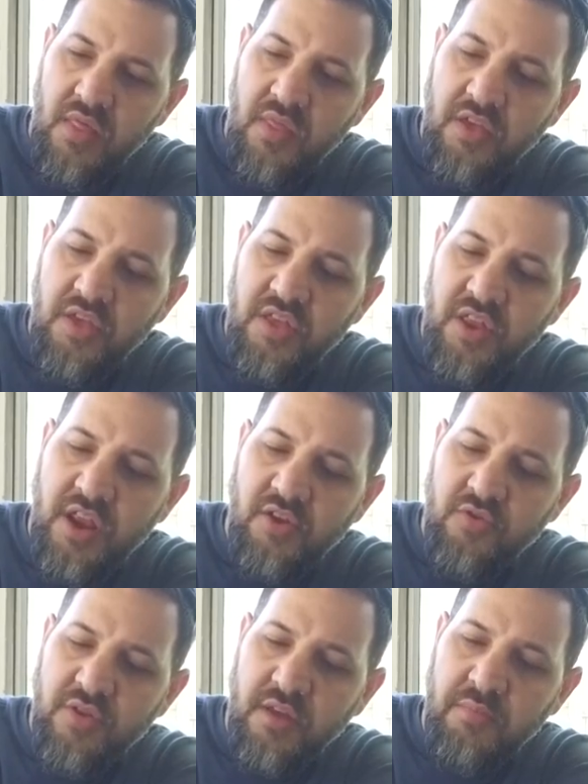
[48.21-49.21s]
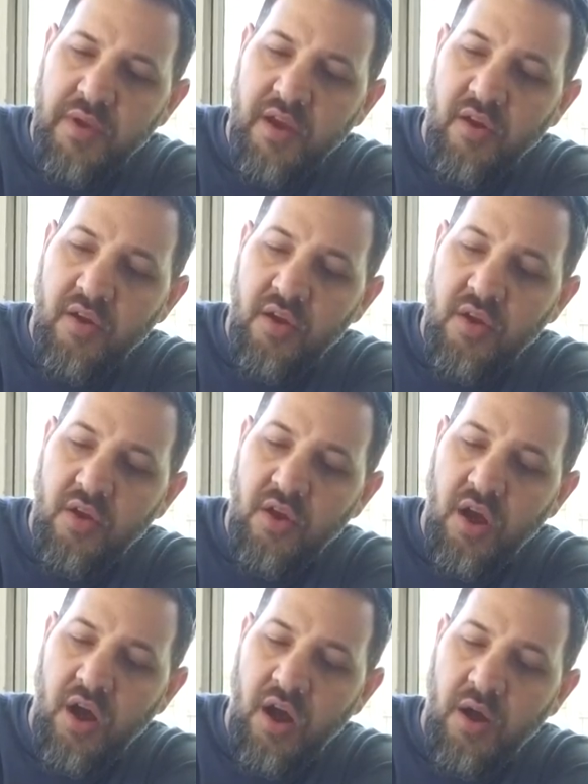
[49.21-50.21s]
This is an interesting beer.
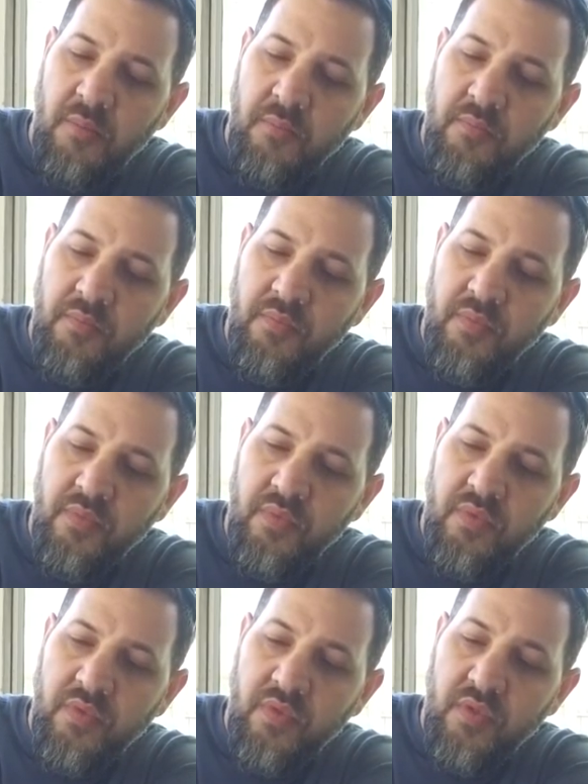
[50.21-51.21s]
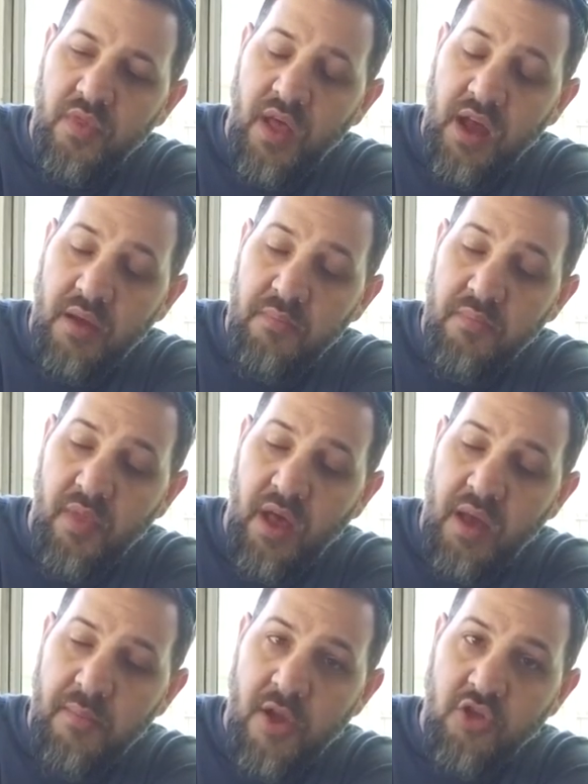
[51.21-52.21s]
Like
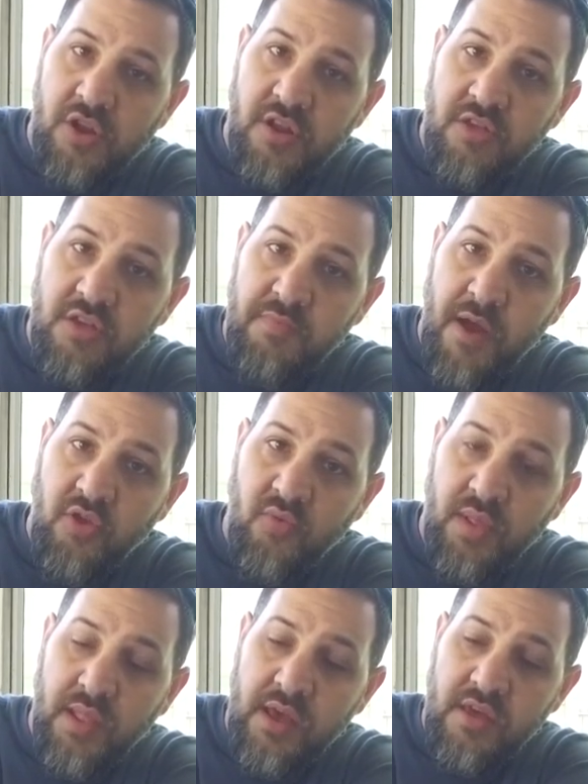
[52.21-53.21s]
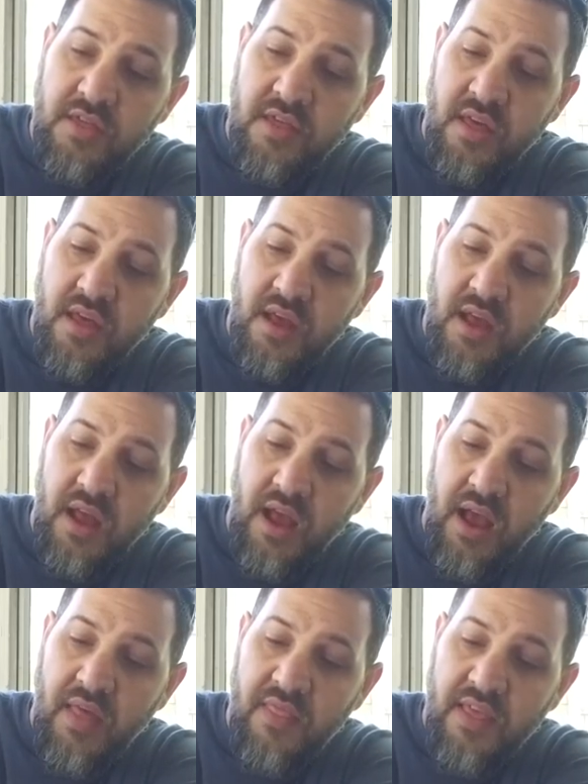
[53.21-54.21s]
I mentioned, it's a special release.
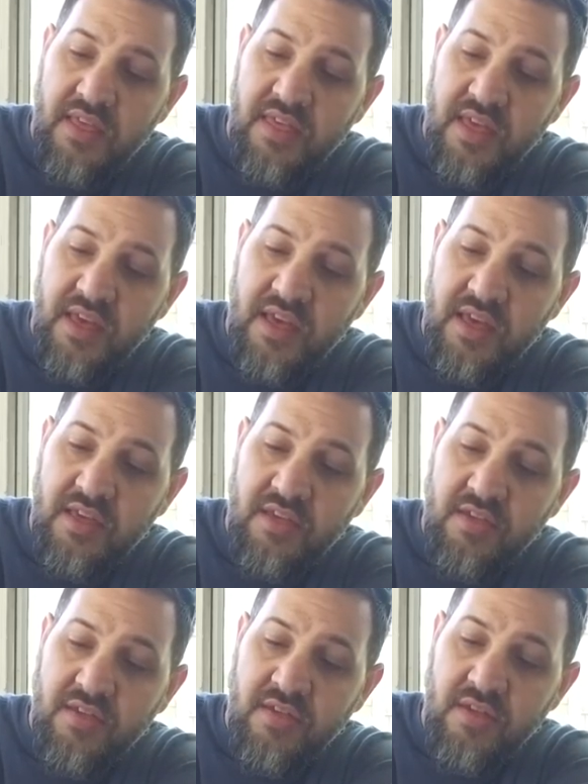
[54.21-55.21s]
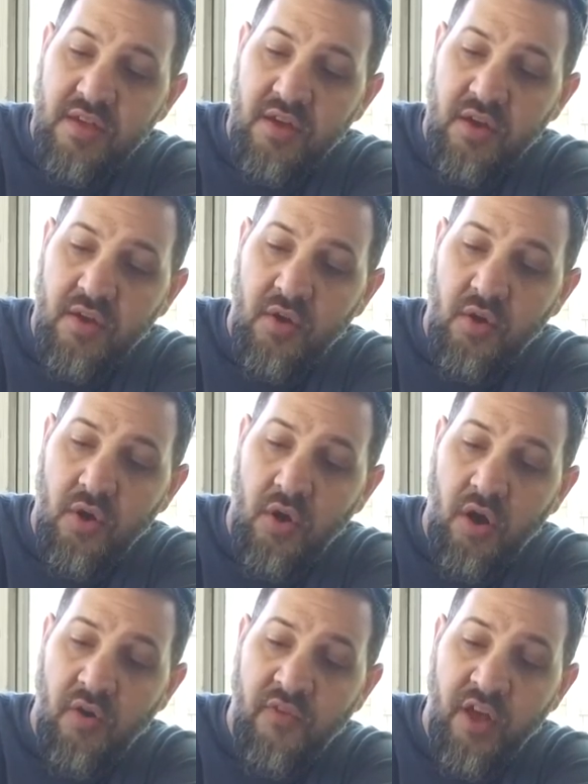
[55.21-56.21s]
And this is
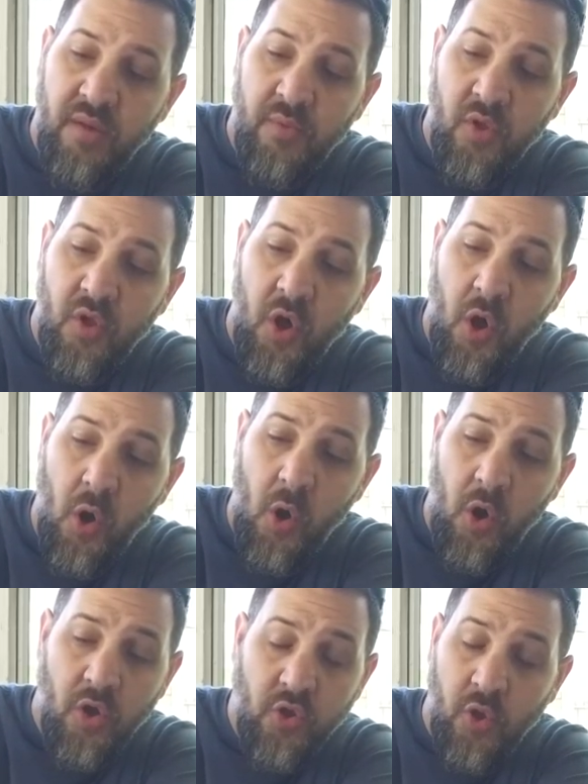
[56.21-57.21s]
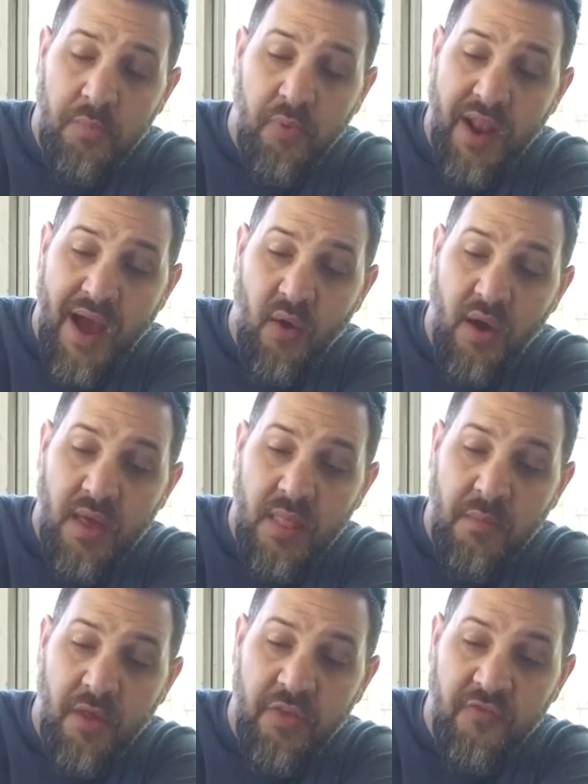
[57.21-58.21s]
available, it's only put out in the
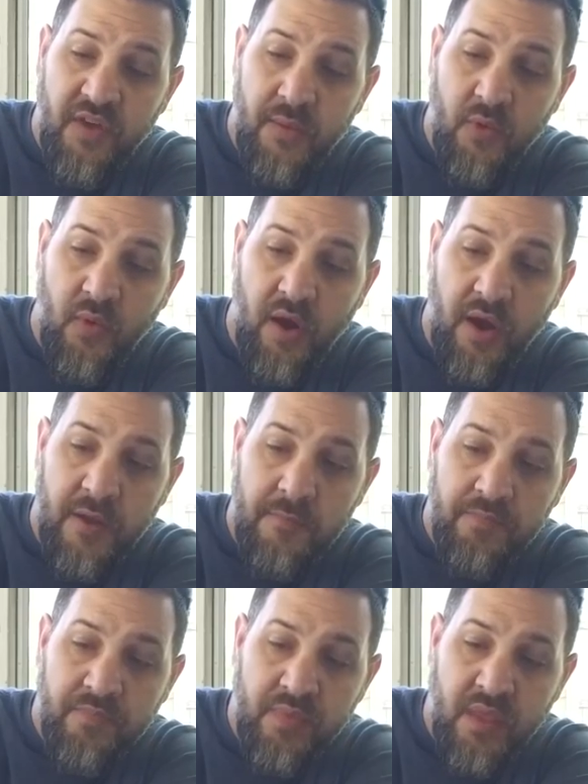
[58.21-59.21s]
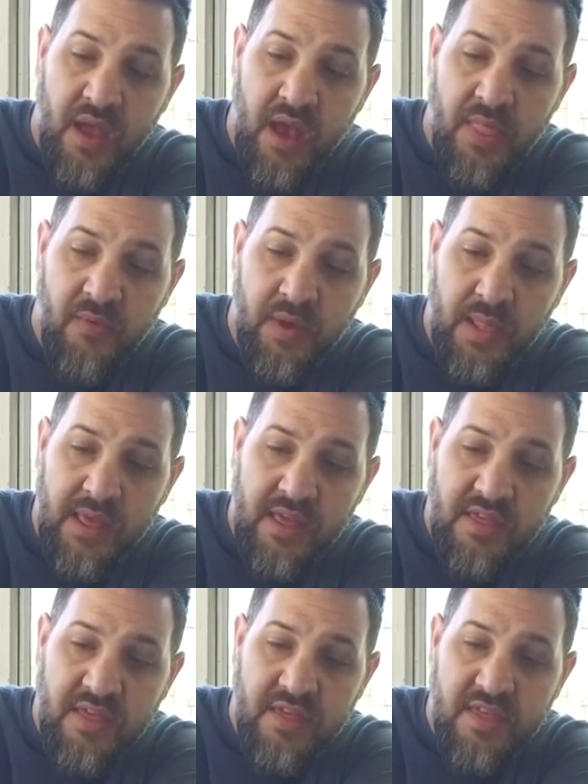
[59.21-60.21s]
month of February. And the
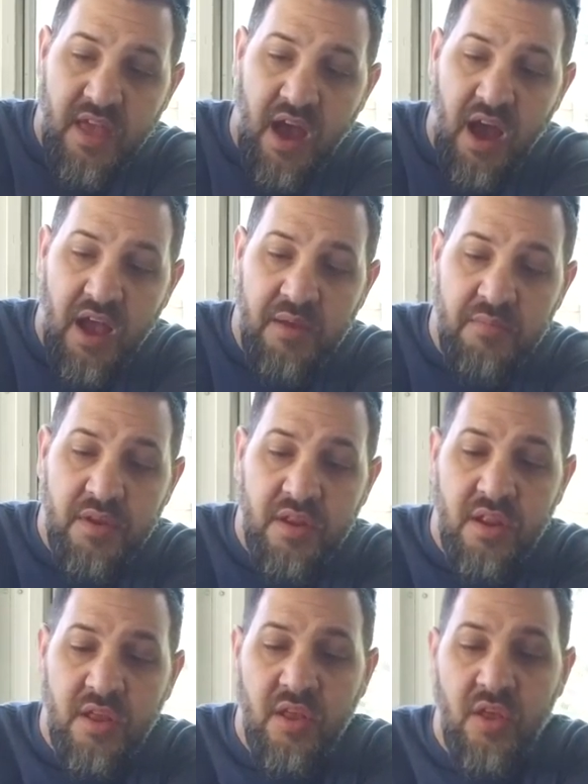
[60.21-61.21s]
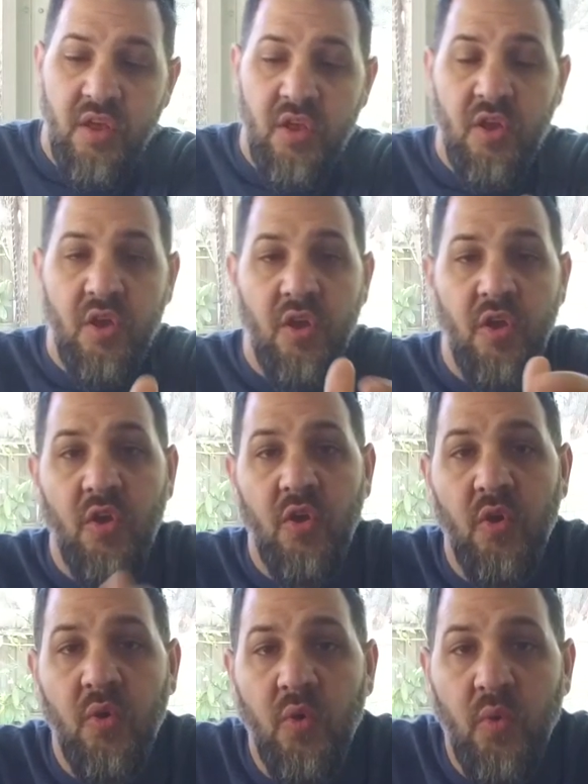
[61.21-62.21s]
release is timed
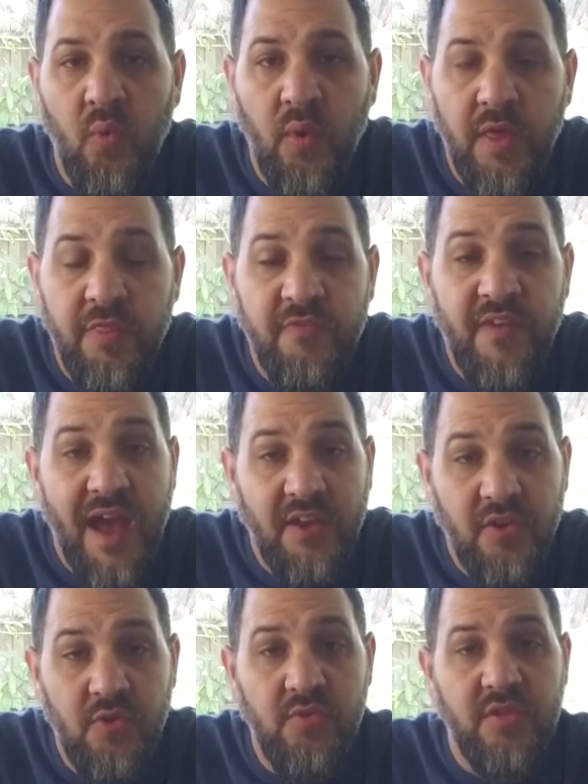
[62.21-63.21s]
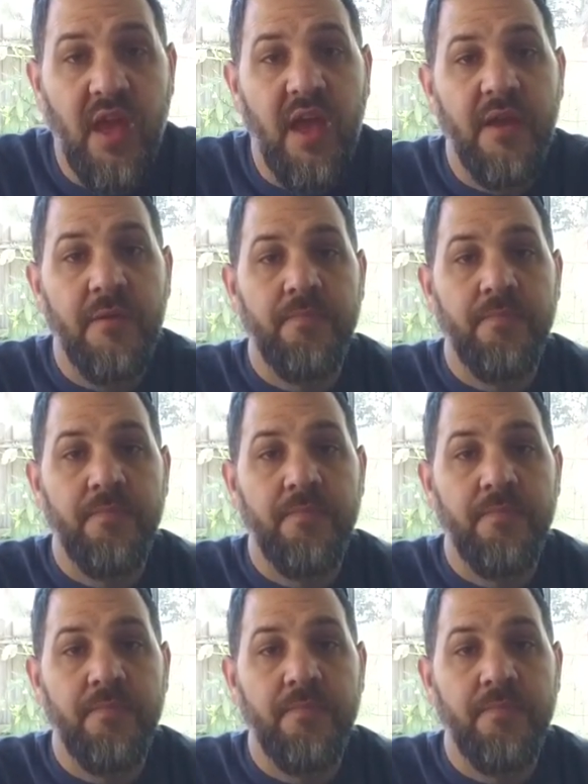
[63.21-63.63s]
with Fat Tuesday.